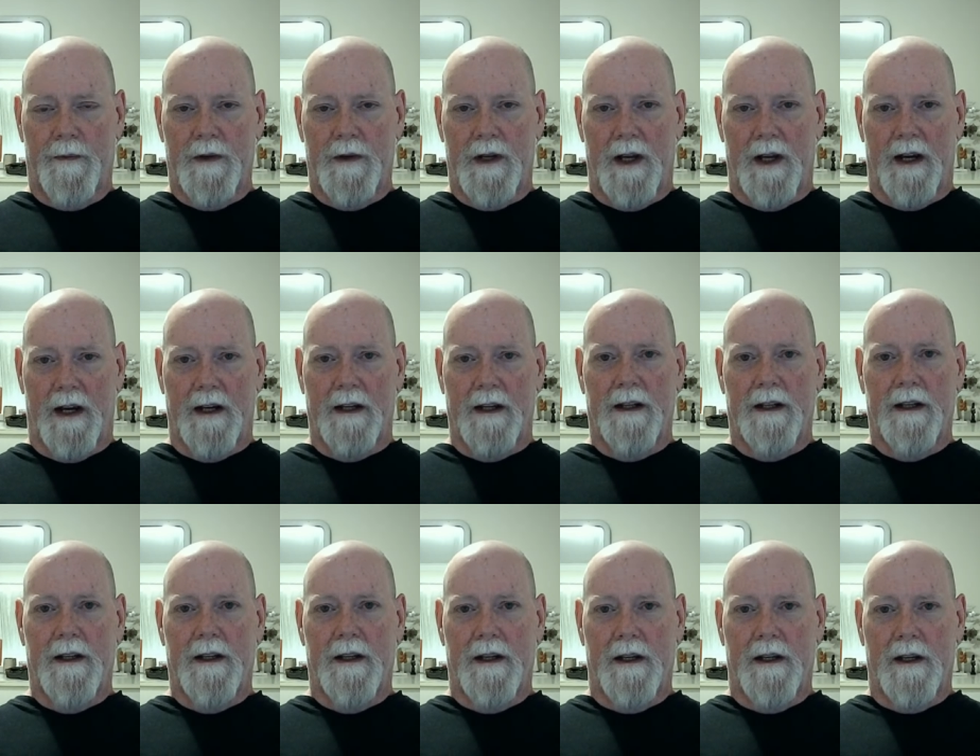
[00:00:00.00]
Okay?
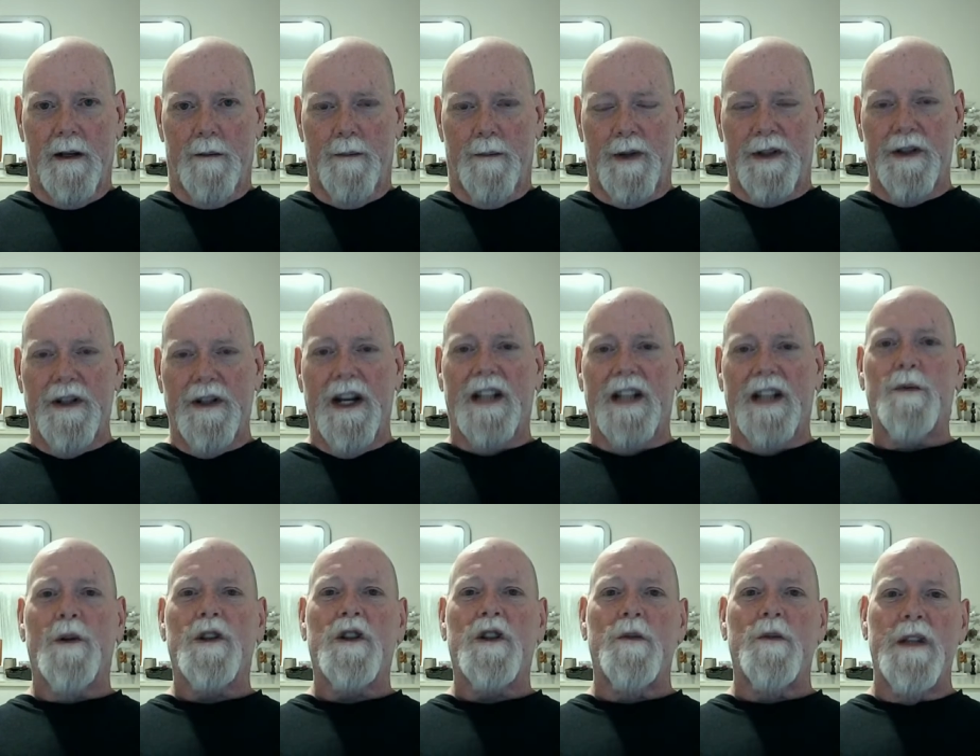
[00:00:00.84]
But you're not
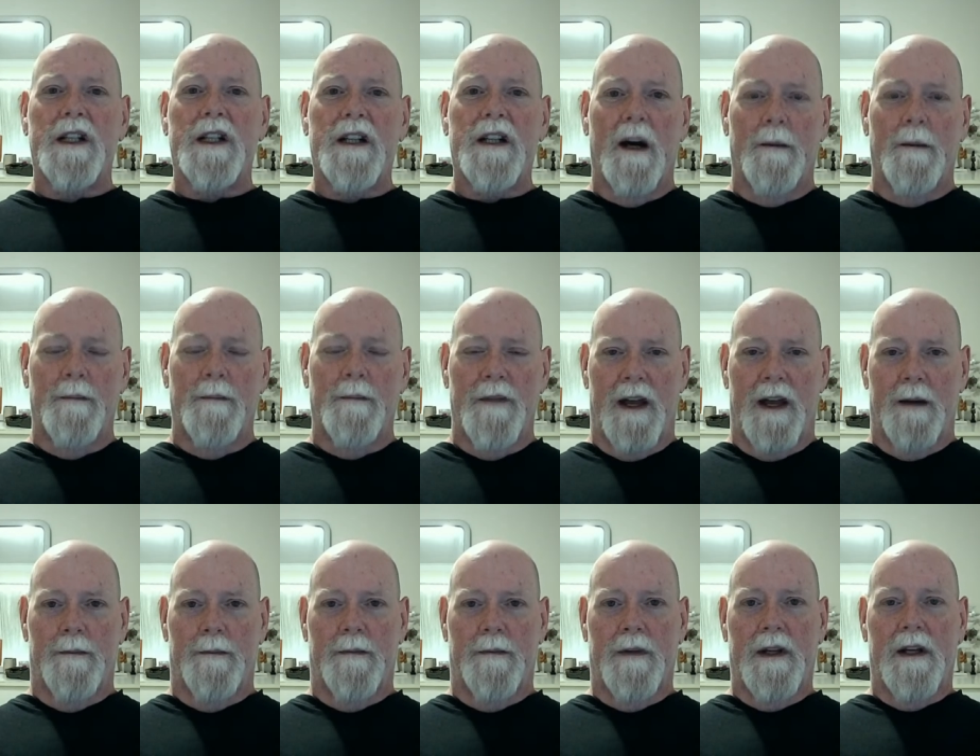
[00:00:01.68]
supposed to become them.
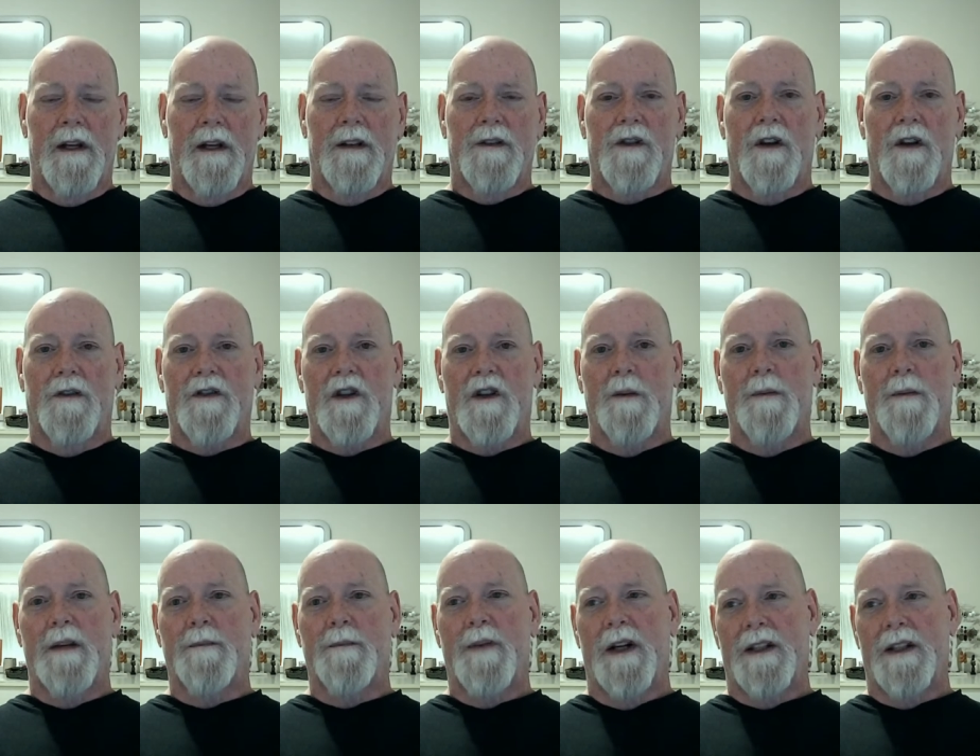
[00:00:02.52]
So if
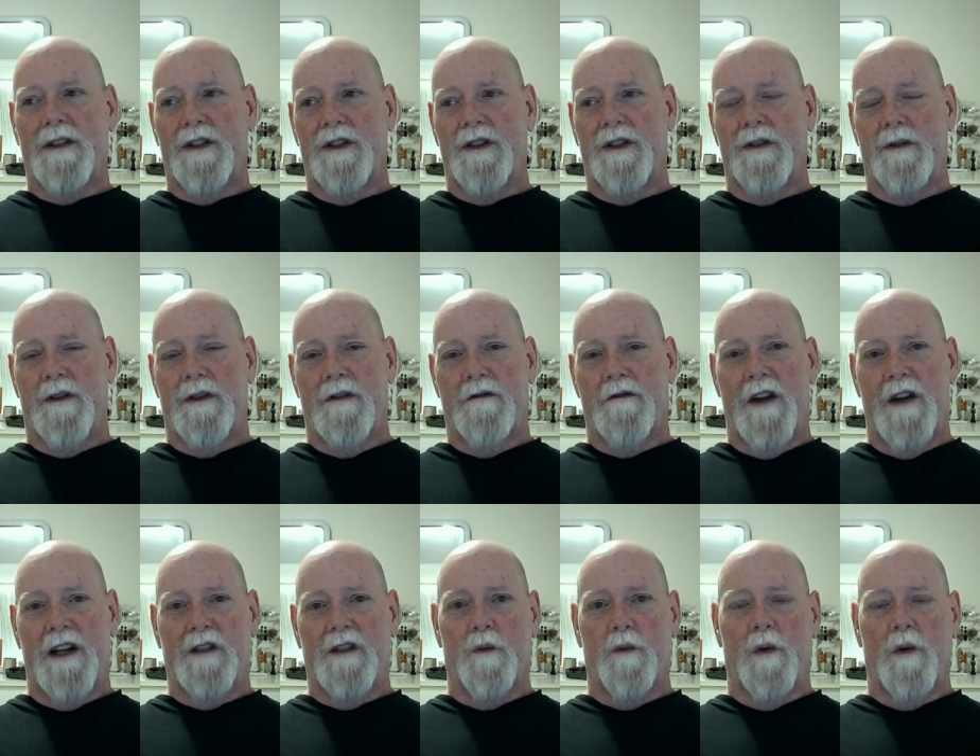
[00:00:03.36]
somebody punches you in the
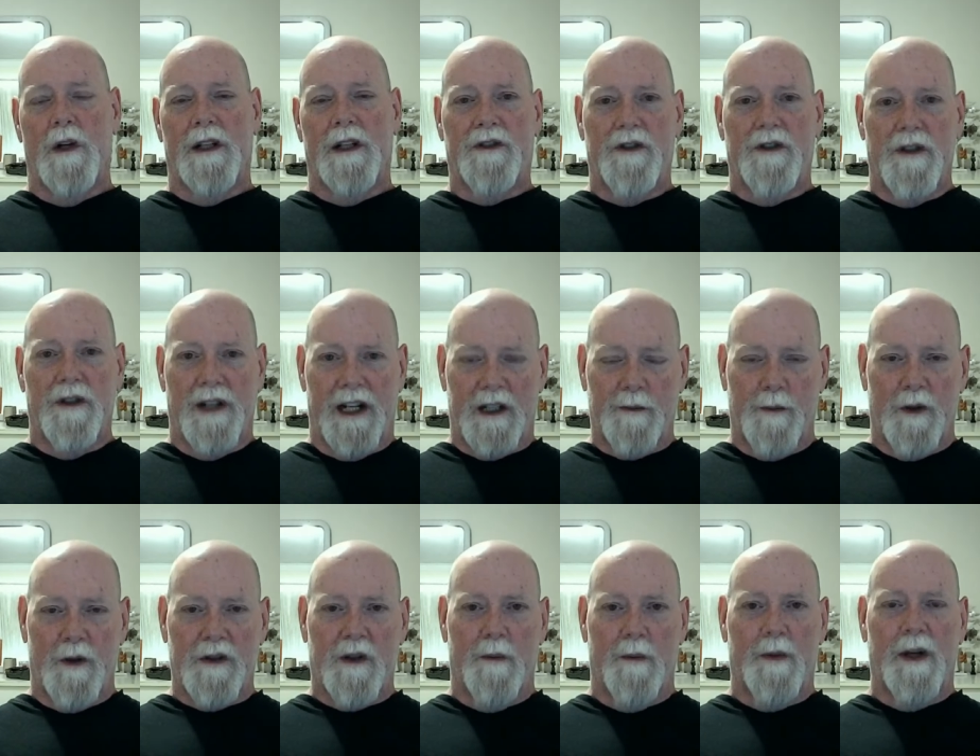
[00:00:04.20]
face once, you're not
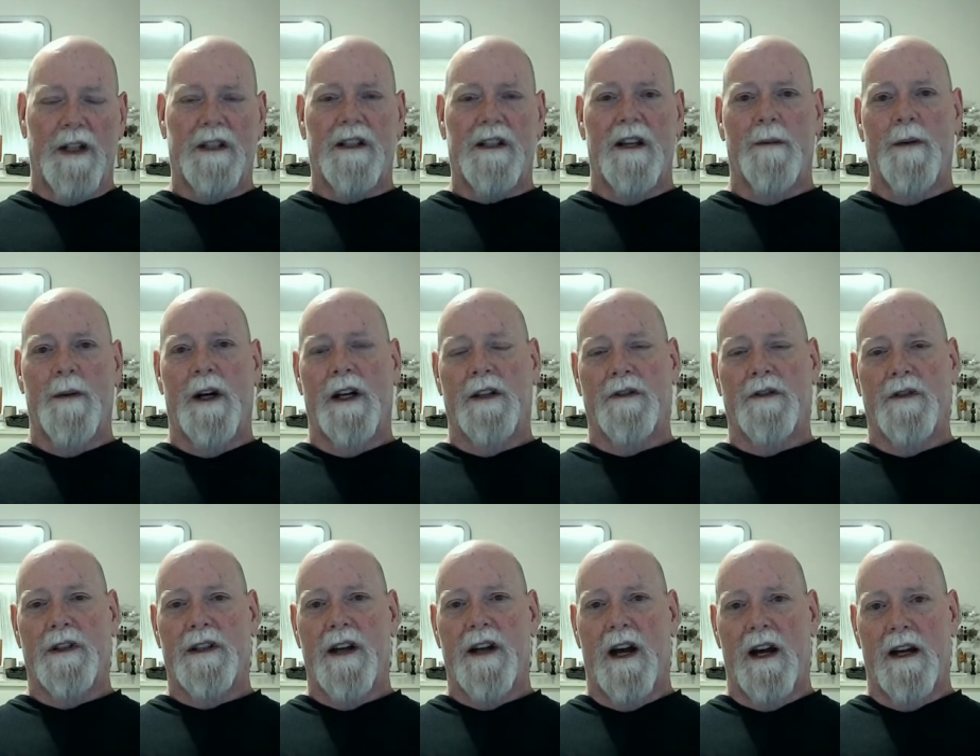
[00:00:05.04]
supposed to punch them
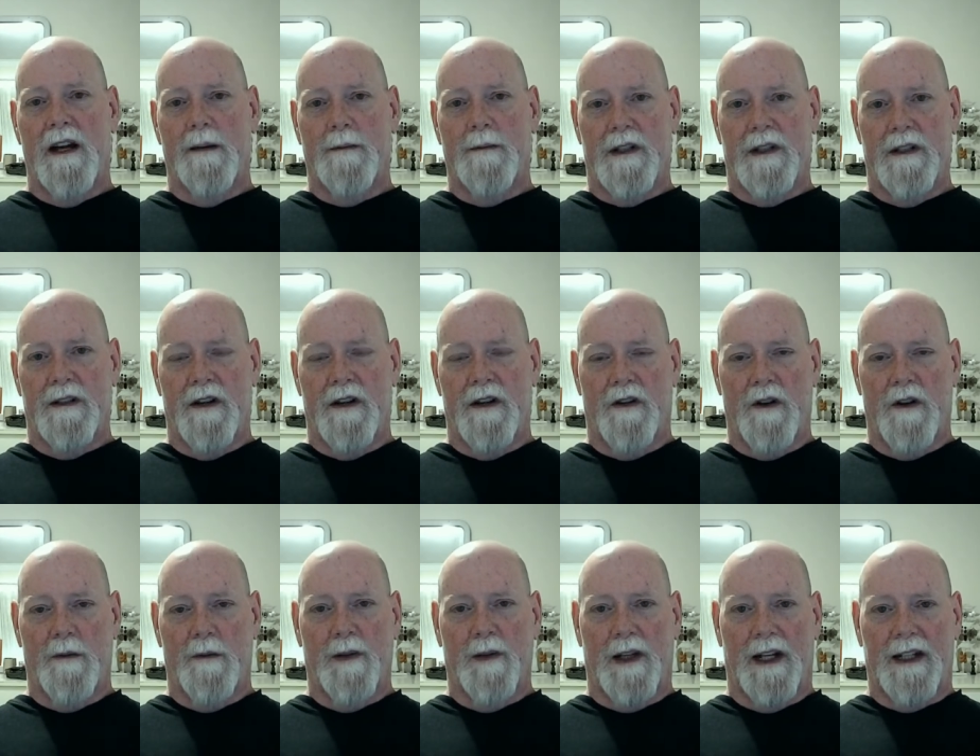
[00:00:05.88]
100 times until they're
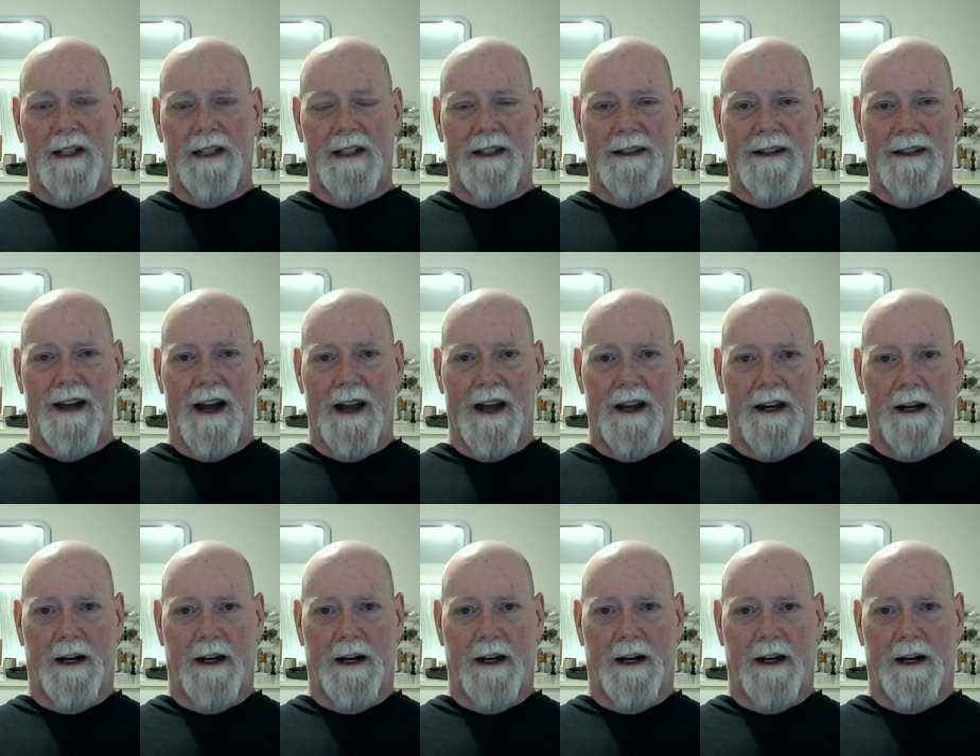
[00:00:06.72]
bloody and dying.